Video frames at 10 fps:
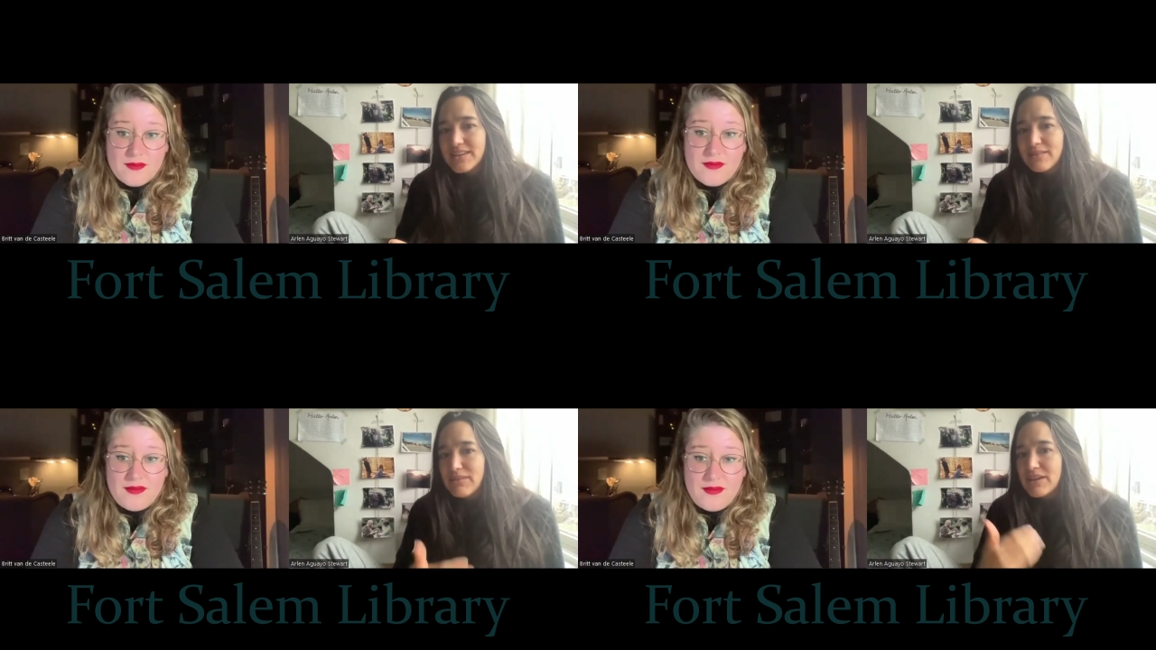
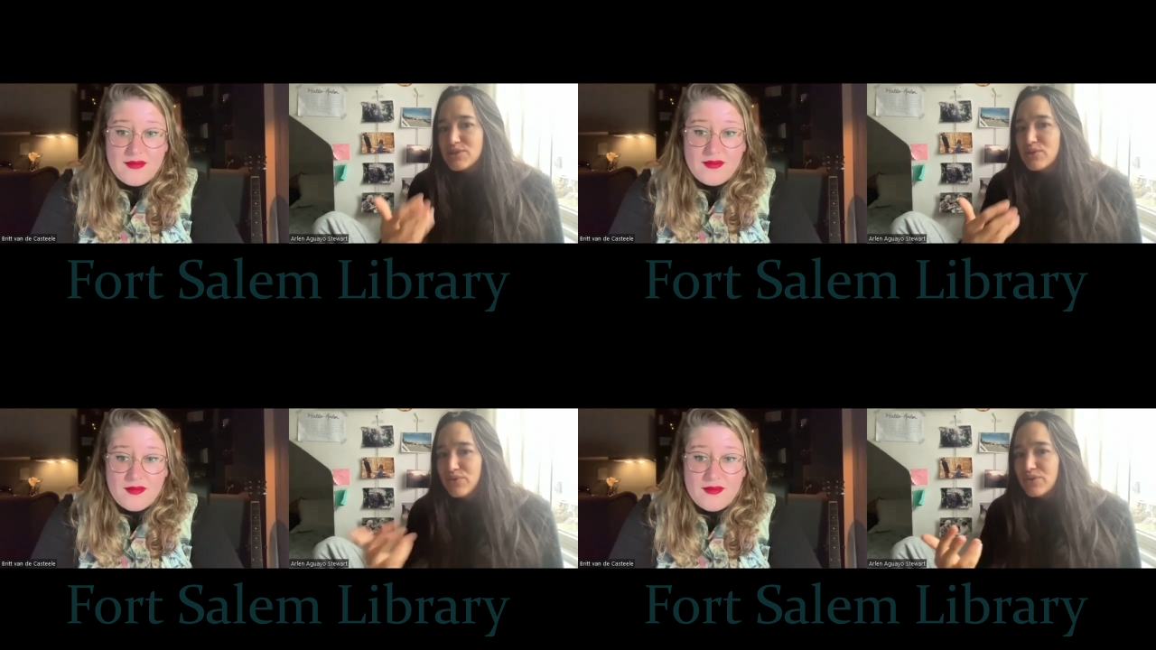Speaker 1: and makes
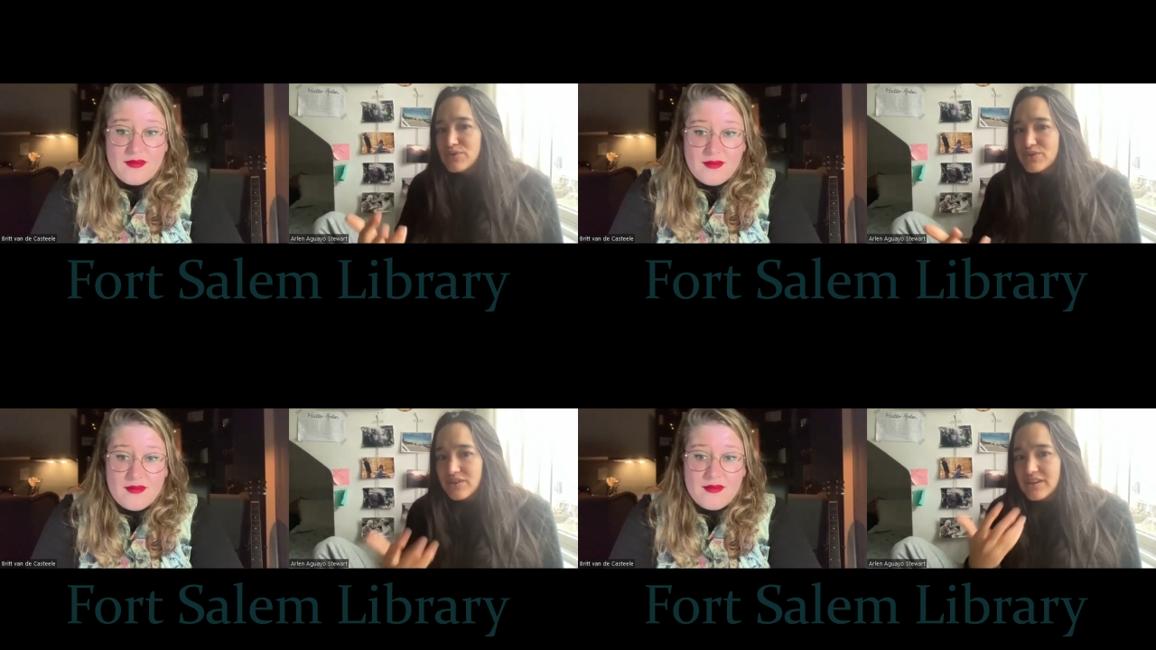you feel the
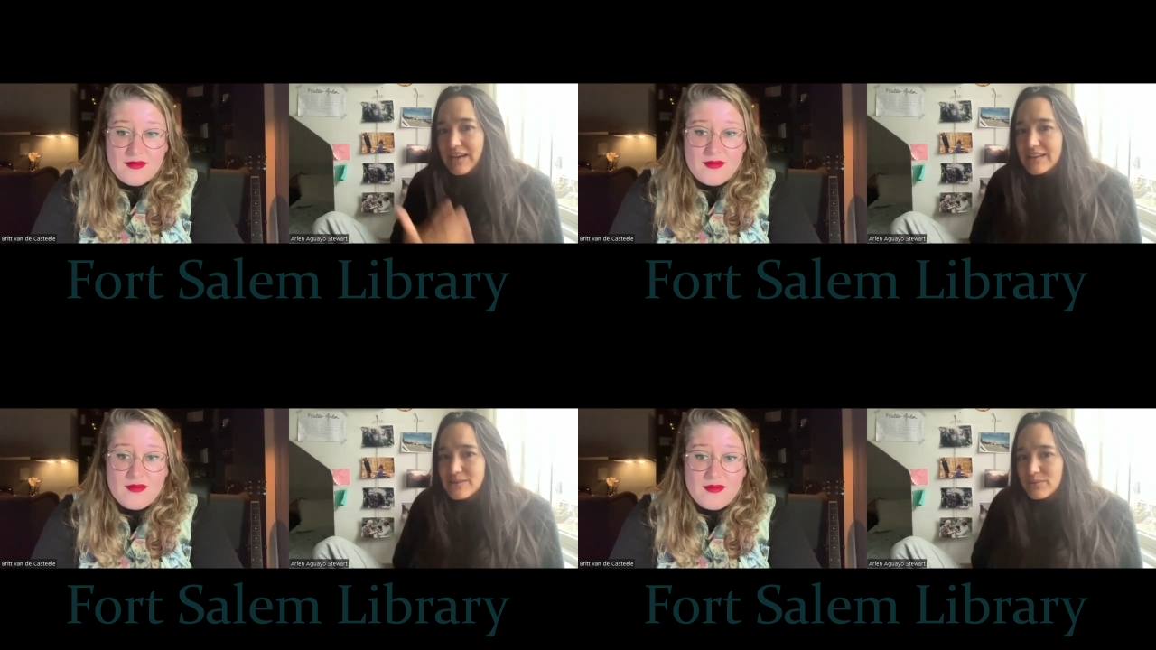story
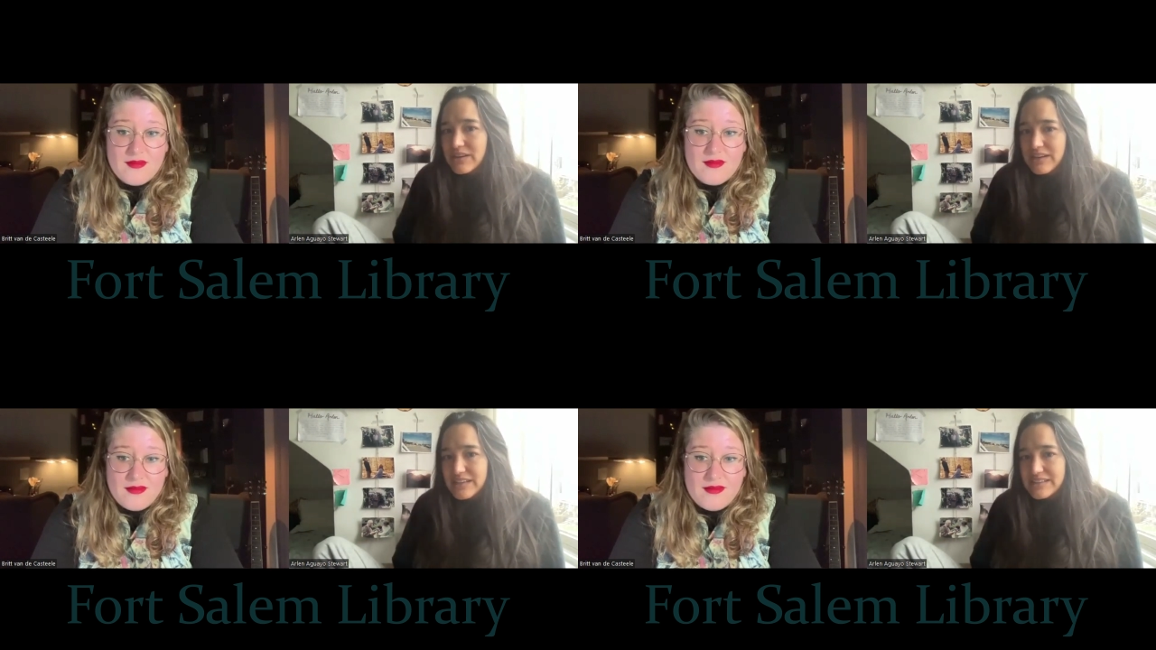that's what
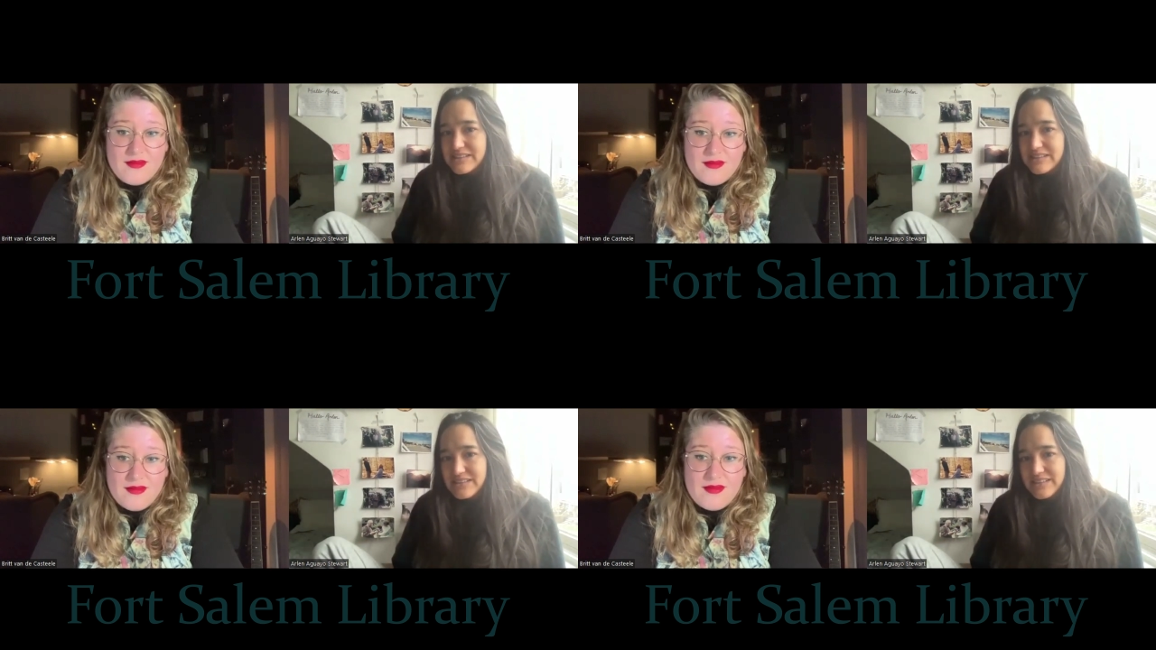it is
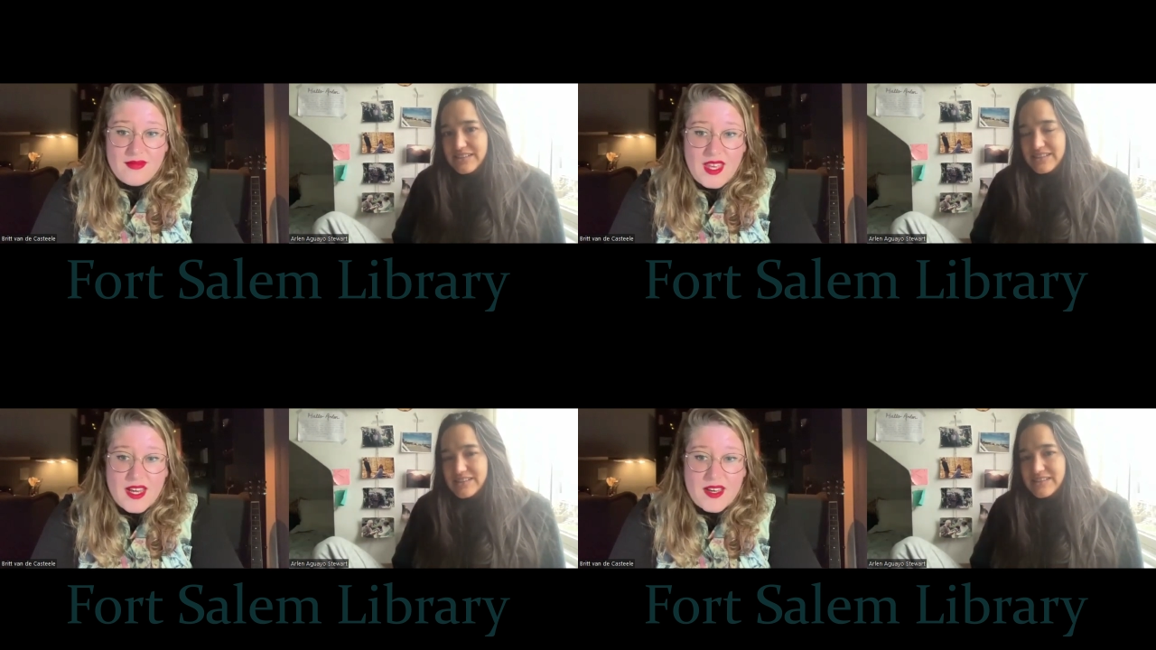
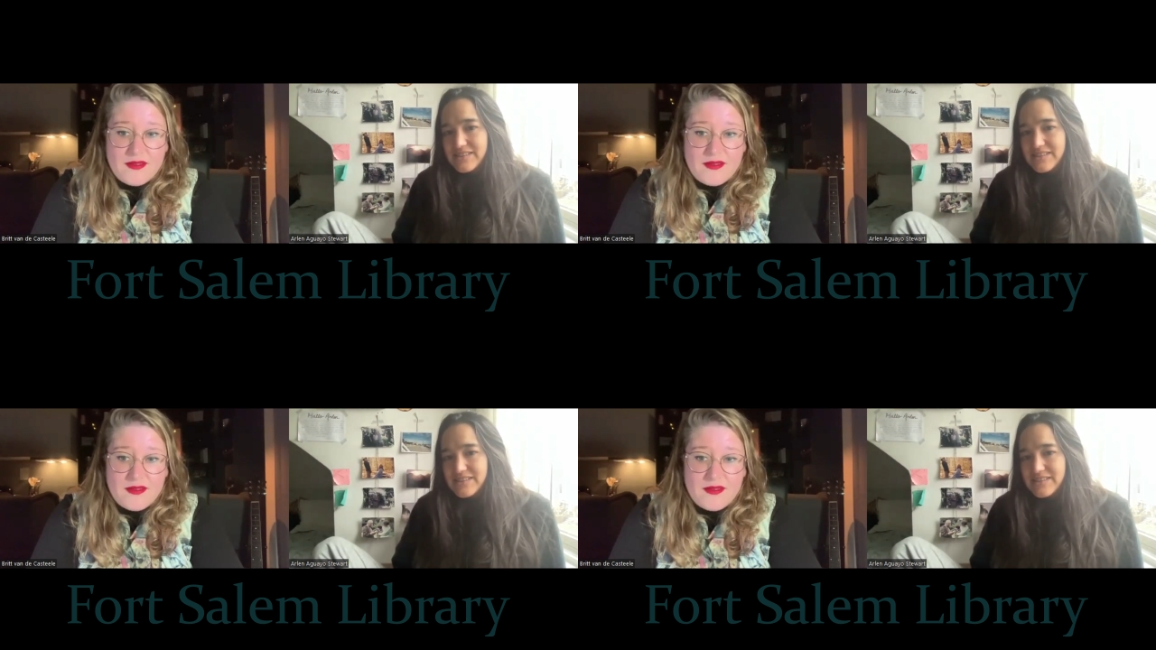yeah